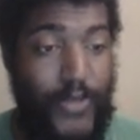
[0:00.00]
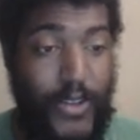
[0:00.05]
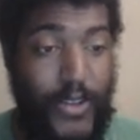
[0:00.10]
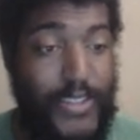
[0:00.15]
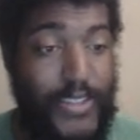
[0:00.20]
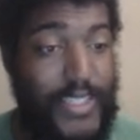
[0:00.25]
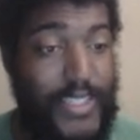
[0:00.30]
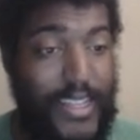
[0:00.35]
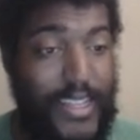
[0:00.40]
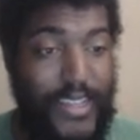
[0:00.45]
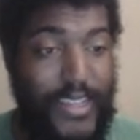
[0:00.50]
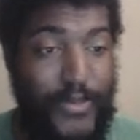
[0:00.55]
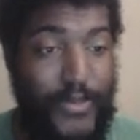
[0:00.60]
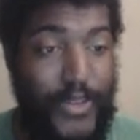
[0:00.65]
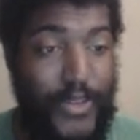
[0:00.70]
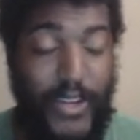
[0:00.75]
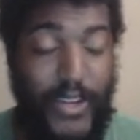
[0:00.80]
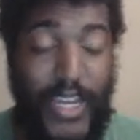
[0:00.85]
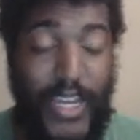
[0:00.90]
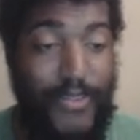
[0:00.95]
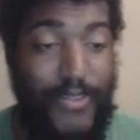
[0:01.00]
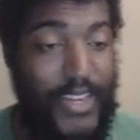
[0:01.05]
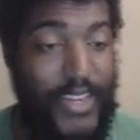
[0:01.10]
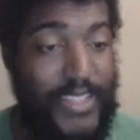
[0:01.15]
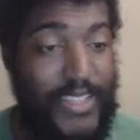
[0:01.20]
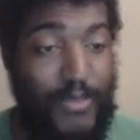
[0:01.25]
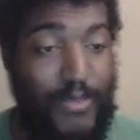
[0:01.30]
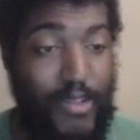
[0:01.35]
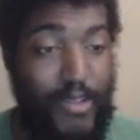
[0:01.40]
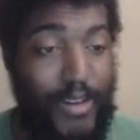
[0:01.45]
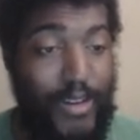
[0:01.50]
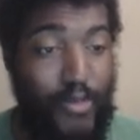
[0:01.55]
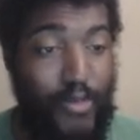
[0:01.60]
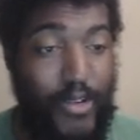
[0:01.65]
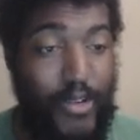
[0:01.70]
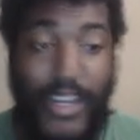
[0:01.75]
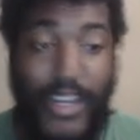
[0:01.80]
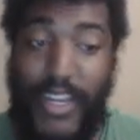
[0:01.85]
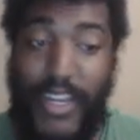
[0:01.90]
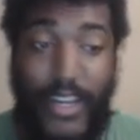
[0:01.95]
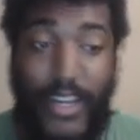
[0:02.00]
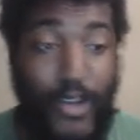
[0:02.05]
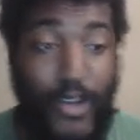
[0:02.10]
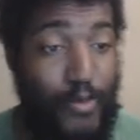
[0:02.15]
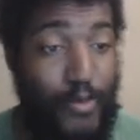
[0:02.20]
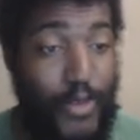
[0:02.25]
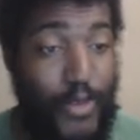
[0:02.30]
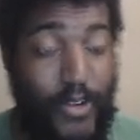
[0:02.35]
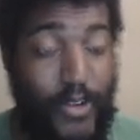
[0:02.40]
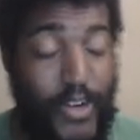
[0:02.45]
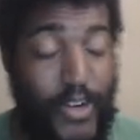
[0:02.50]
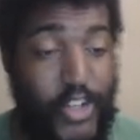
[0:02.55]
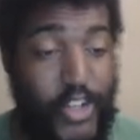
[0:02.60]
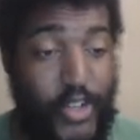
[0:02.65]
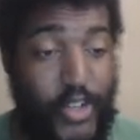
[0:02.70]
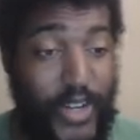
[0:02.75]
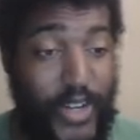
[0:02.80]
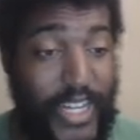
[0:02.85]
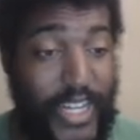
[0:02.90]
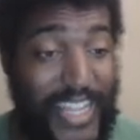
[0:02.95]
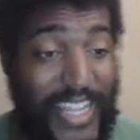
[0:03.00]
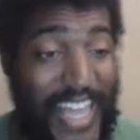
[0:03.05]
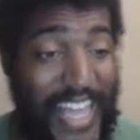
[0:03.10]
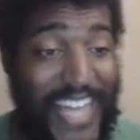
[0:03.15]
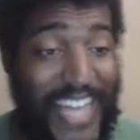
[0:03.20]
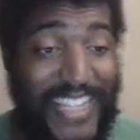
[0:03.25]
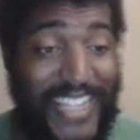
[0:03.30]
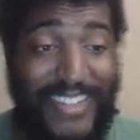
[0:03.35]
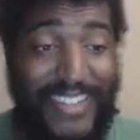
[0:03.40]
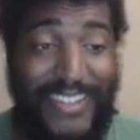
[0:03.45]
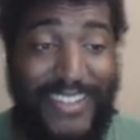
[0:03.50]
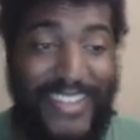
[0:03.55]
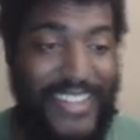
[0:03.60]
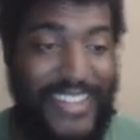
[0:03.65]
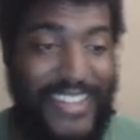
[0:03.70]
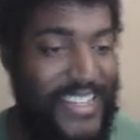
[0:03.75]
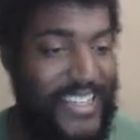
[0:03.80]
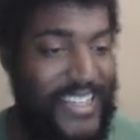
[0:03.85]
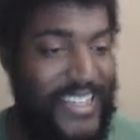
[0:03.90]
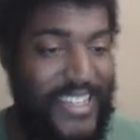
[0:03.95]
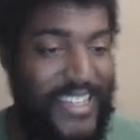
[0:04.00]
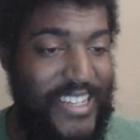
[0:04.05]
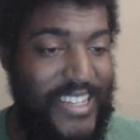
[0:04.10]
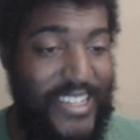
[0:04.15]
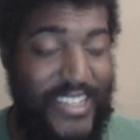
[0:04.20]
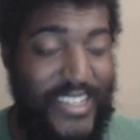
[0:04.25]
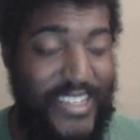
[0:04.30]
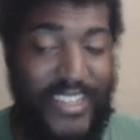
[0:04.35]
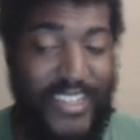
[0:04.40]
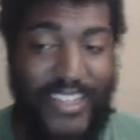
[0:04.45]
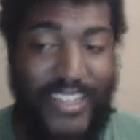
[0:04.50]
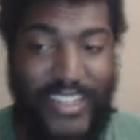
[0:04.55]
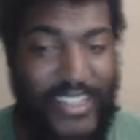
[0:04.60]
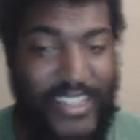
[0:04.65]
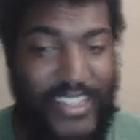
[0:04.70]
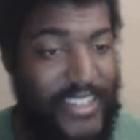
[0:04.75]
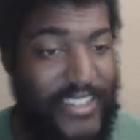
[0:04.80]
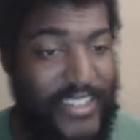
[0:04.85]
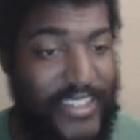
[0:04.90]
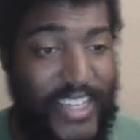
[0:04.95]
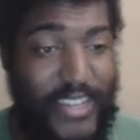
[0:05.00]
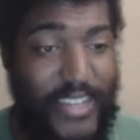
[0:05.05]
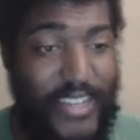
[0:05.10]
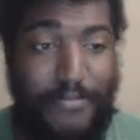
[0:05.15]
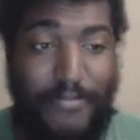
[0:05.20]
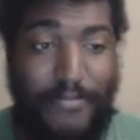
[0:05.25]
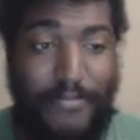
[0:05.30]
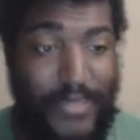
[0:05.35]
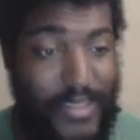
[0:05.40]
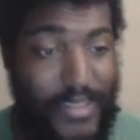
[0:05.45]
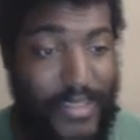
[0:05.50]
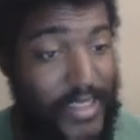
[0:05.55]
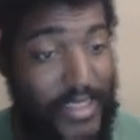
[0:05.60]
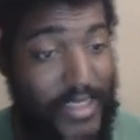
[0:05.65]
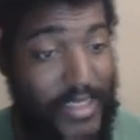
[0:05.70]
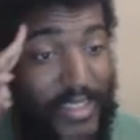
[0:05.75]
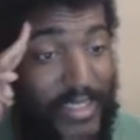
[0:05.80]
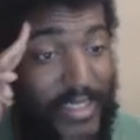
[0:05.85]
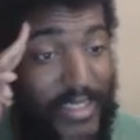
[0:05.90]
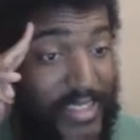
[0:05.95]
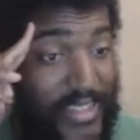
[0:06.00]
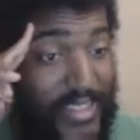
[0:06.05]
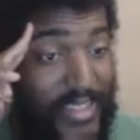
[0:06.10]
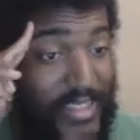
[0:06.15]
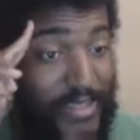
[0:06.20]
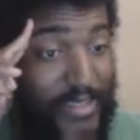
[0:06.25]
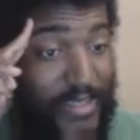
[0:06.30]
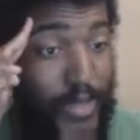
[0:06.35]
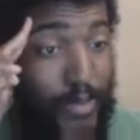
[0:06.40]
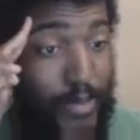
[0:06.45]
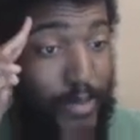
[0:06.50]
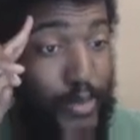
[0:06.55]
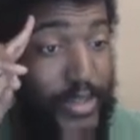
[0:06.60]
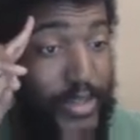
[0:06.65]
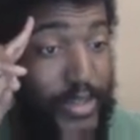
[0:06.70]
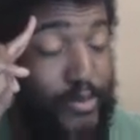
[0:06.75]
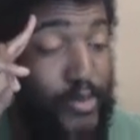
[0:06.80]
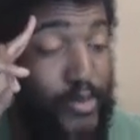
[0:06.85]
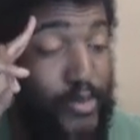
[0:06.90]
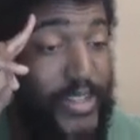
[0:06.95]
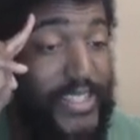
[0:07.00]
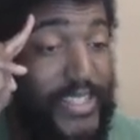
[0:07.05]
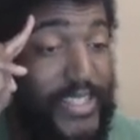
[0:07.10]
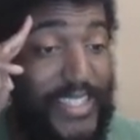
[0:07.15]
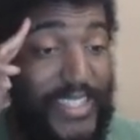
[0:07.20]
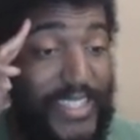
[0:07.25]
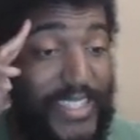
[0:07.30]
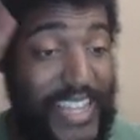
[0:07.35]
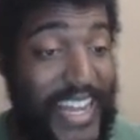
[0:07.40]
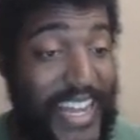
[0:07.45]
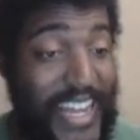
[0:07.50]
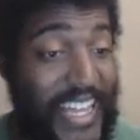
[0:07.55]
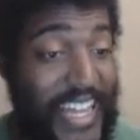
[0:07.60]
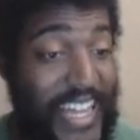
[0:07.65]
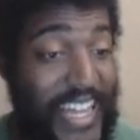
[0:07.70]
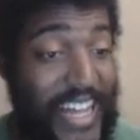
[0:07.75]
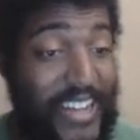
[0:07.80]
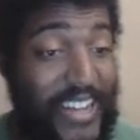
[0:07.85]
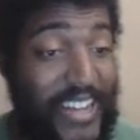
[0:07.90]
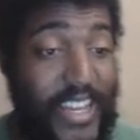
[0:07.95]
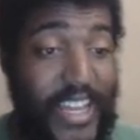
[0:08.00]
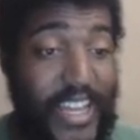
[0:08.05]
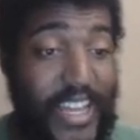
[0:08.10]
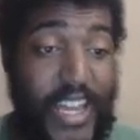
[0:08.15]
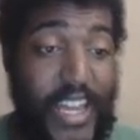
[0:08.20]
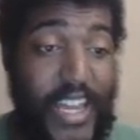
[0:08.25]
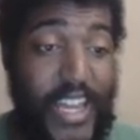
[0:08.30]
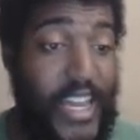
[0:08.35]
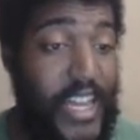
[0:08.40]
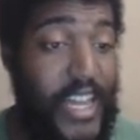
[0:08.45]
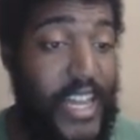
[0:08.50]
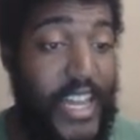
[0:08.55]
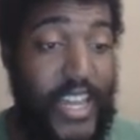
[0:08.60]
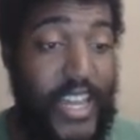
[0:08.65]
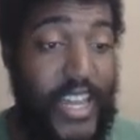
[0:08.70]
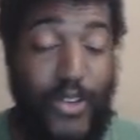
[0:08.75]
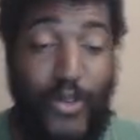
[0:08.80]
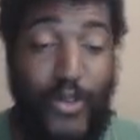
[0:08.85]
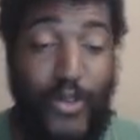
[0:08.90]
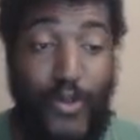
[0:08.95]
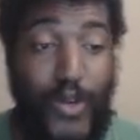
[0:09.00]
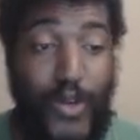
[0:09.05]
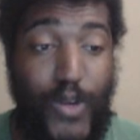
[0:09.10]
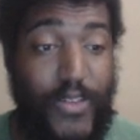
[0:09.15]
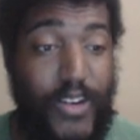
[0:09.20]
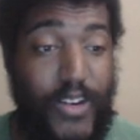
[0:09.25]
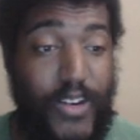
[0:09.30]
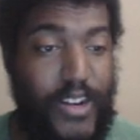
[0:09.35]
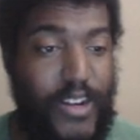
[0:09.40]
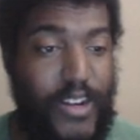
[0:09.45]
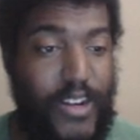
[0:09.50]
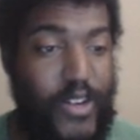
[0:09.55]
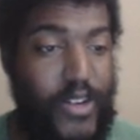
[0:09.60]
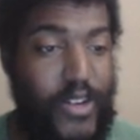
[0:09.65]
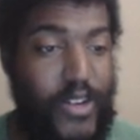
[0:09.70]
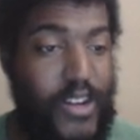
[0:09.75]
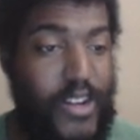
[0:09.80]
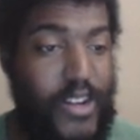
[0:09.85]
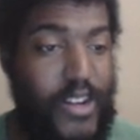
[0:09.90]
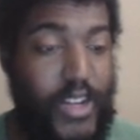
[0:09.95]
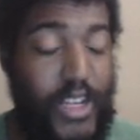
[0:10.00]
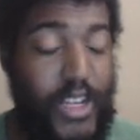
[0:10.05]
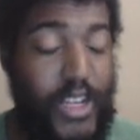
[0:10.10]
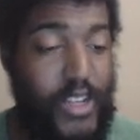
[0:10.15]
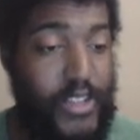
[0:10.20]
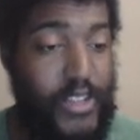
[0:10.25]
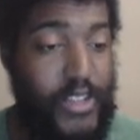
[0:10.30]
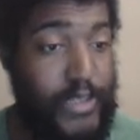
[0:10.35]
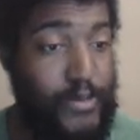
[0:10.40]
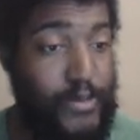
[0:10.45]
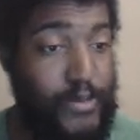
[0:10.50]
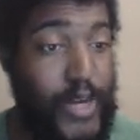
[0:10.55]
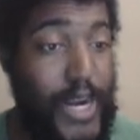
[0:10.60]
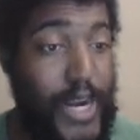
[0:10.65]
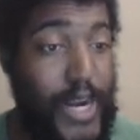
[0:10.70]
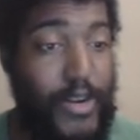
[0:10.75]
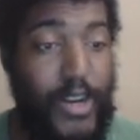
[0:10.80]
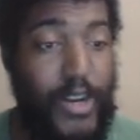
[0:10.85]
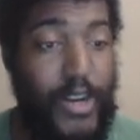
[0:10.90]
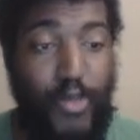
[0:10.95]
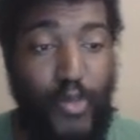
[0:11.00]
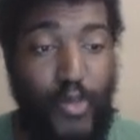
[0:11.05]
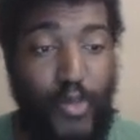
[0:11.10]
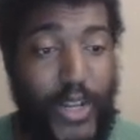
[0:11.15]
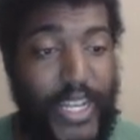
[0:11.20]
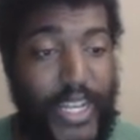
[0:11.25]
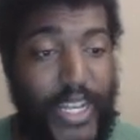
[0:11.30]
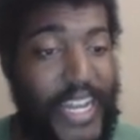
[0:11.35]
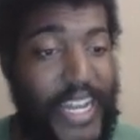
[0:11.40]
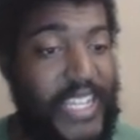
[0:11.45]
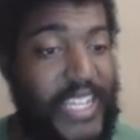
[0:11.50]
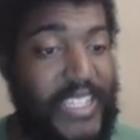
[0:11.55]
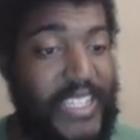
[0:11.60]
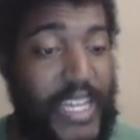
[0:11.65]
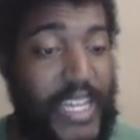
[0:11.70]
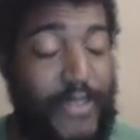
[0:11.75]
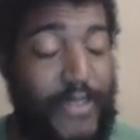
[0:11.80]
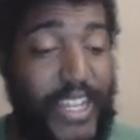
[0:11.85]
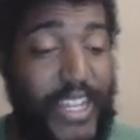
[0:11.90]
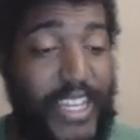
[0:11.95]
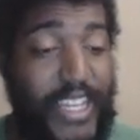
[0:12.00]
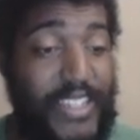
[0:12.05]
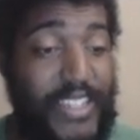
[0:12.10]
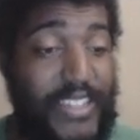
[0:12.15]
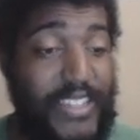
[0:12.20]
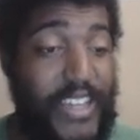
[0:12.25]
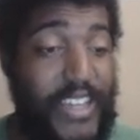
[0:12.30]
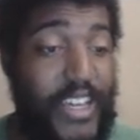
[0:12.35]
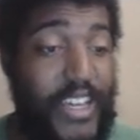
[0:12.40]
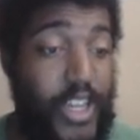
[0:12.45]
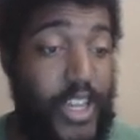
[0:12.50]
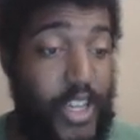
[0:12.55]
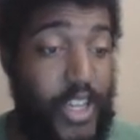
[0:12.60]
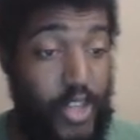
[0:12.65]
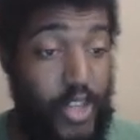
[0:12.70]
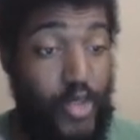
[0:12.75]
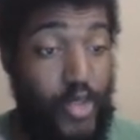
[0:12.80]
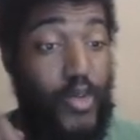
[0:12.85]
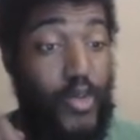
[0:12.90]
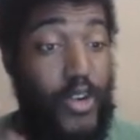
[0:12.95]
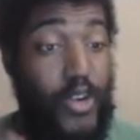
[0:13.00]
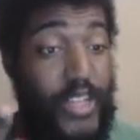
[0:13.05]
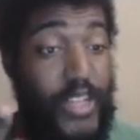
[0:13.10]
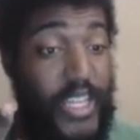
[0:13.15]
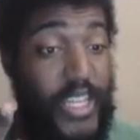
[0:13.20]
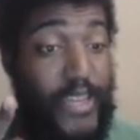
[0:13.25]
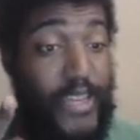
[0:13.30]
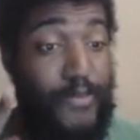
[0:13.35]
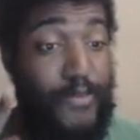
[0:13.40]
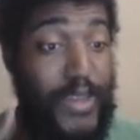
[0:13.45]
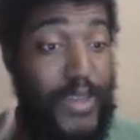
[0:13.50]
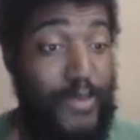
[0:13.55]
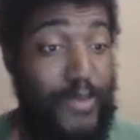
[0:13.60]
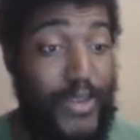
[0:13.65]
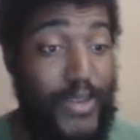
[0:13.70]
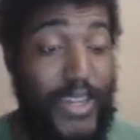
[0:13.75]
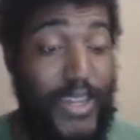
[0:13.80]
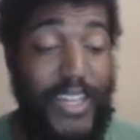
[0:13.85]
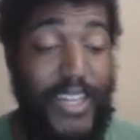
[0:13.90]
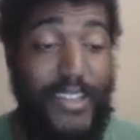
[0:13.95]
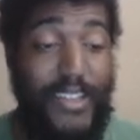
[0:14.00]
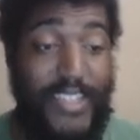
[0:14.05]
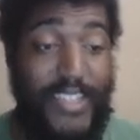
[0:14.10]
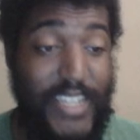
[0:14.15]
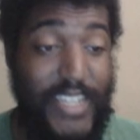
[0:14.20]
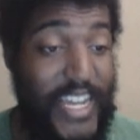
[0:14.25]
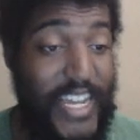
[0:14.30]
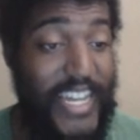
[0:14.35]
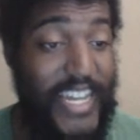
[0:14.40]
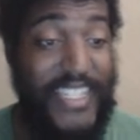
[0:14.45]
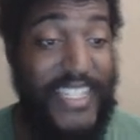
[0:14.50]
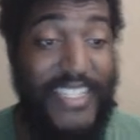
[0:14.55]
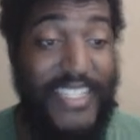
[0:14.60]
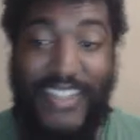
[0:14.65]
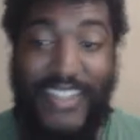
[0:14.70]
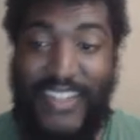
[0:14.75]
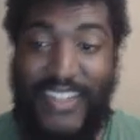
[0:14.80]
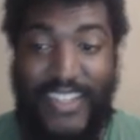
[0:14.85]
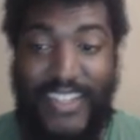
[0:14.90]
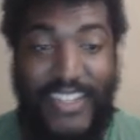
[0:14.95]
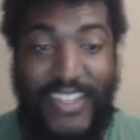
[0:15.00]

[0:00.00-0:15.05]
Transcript: if you're selling if you're having a spring break i hope you're enjoying that Till then, Big Boy Sports signing out. And whoever subscriber number 197 is, you are the MVP tonight.